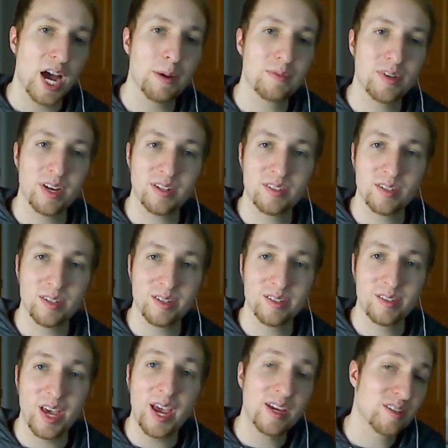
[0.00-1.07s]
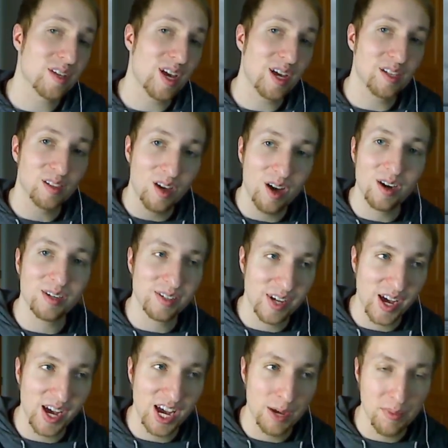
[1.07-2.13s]
objects takes a long
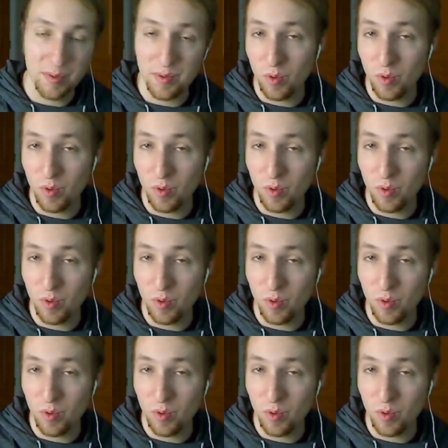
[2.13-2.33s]
time.